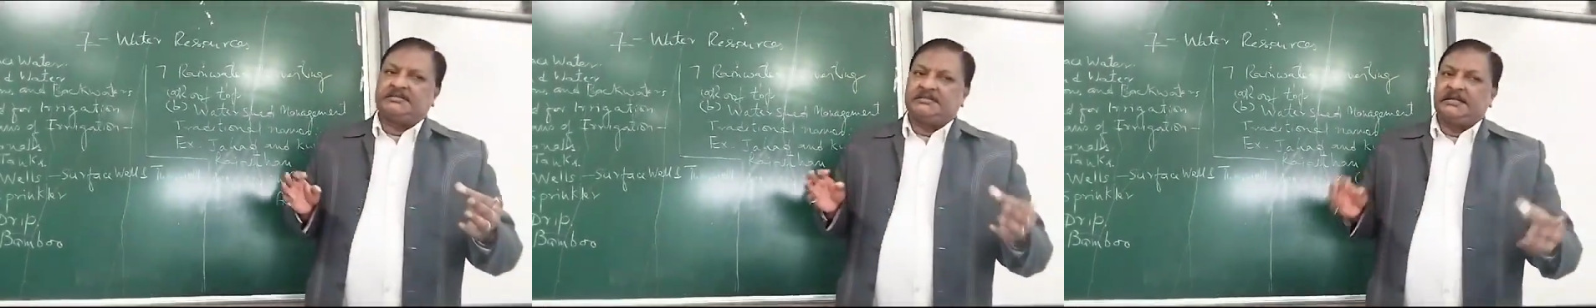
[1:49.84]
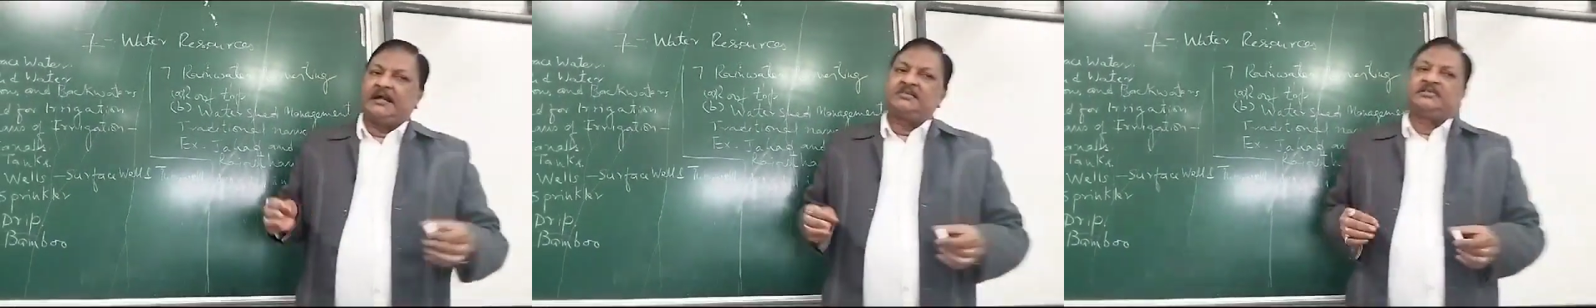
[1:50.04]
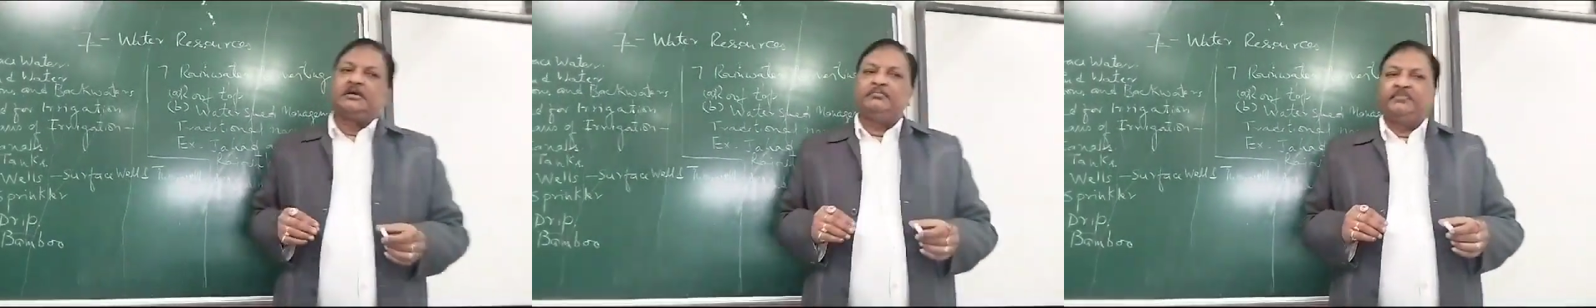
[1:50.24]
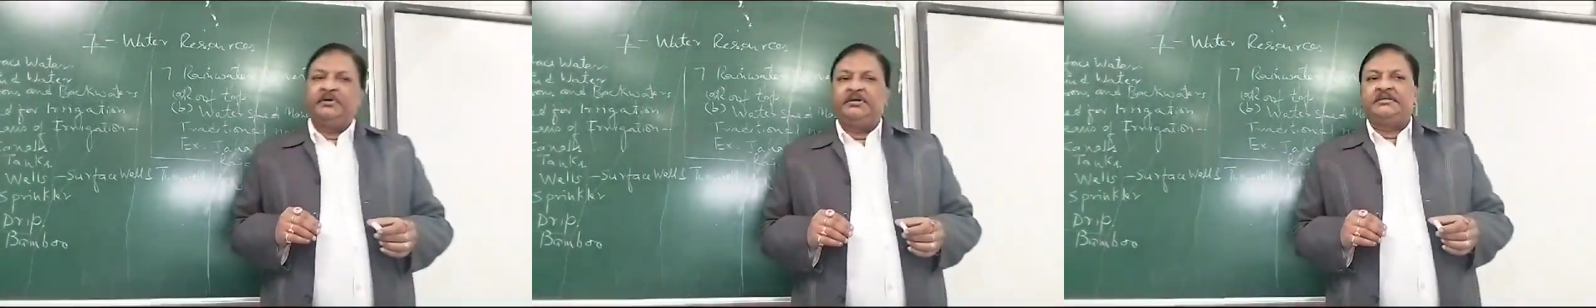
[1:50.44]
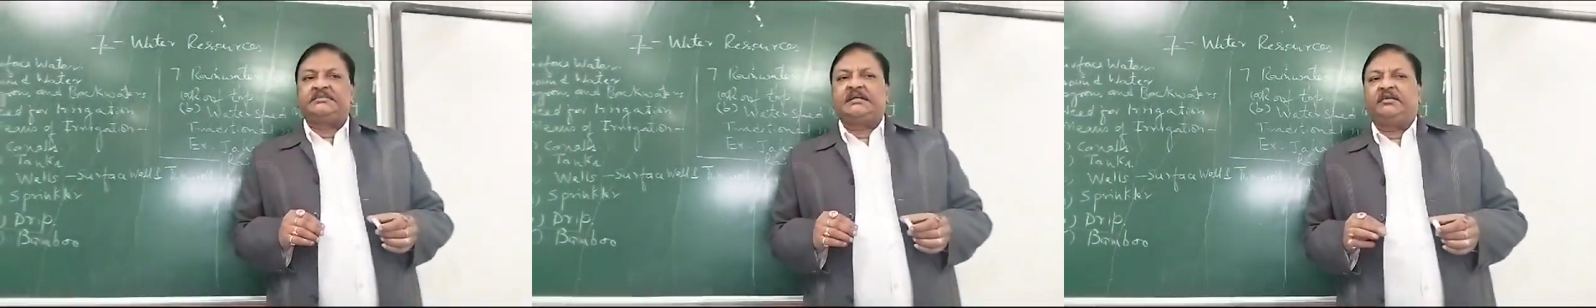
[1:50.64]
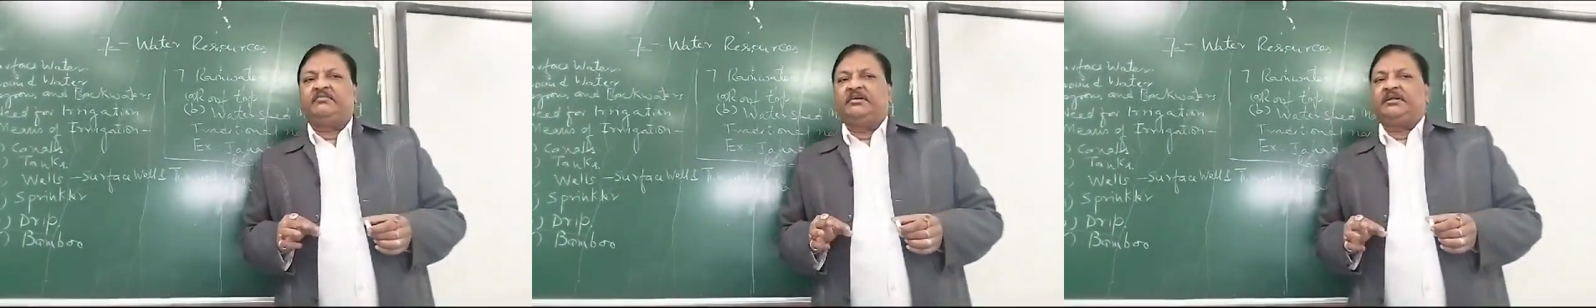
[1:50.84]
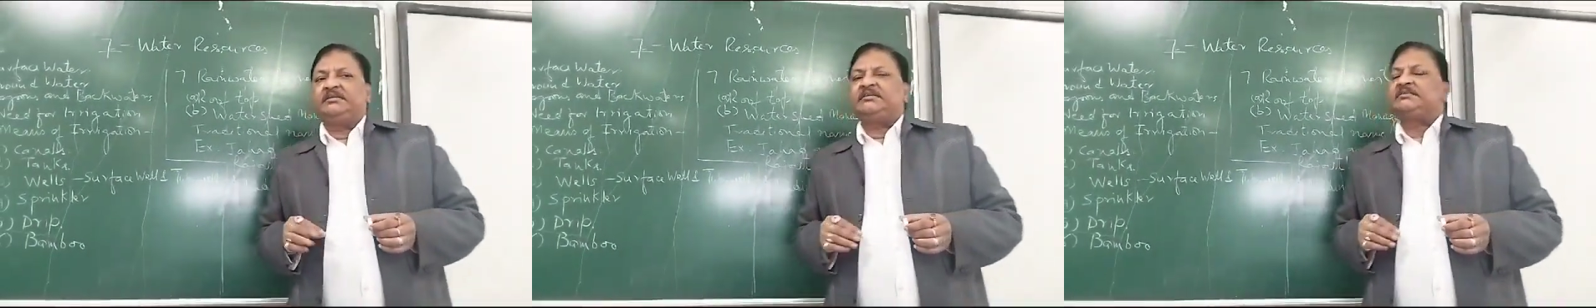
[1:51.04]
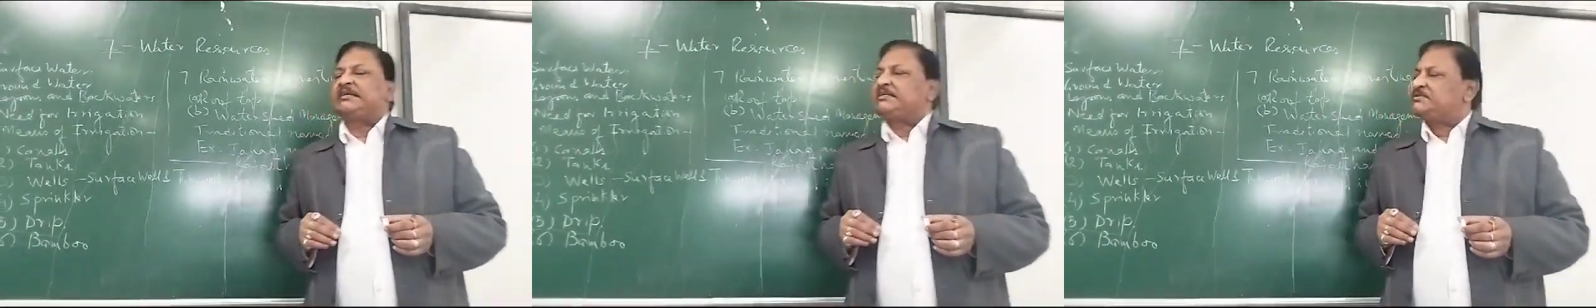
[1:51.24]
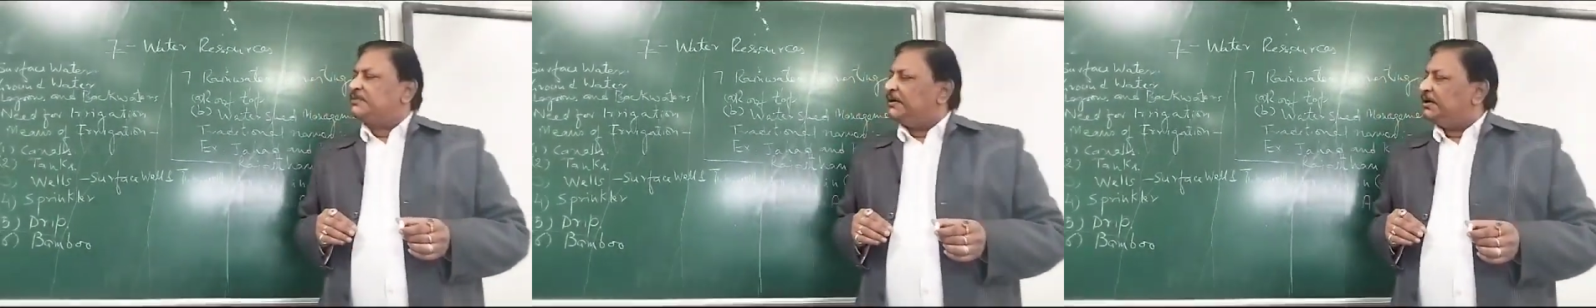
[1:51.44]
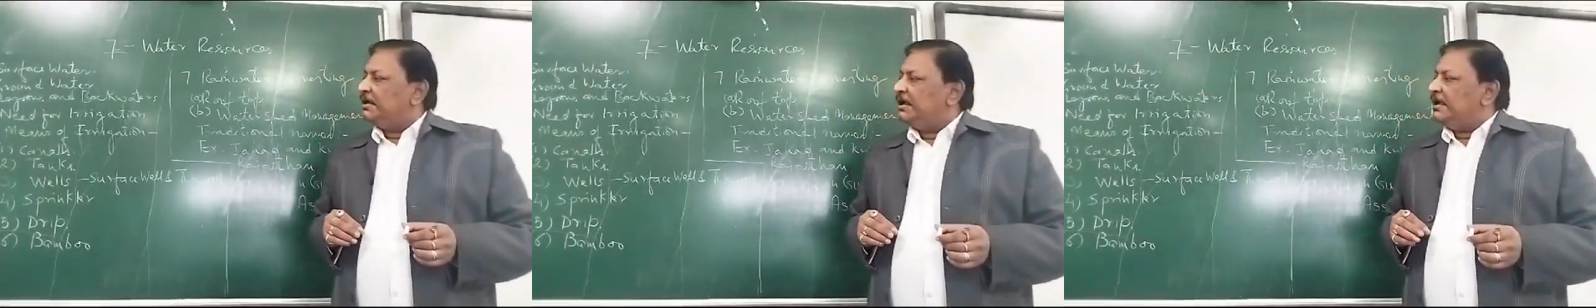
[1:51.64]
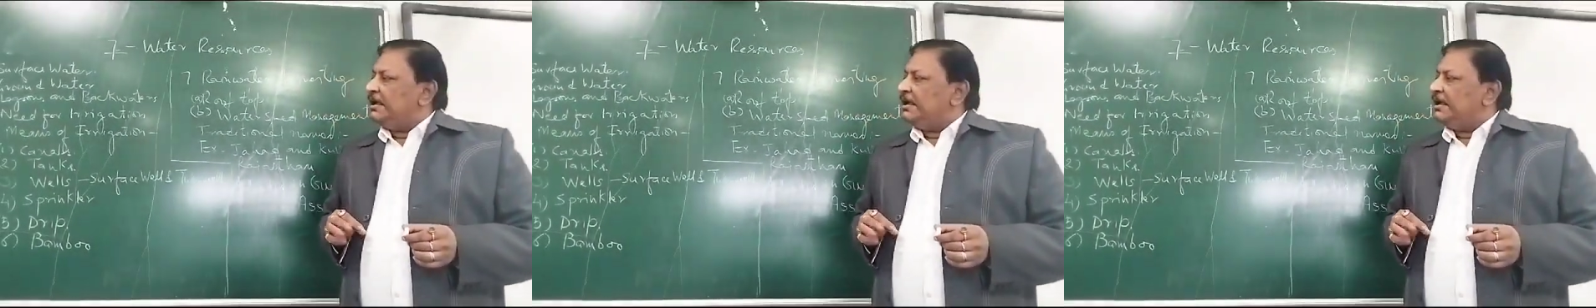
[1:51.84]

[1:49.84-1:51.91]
There are some disadvantages as well,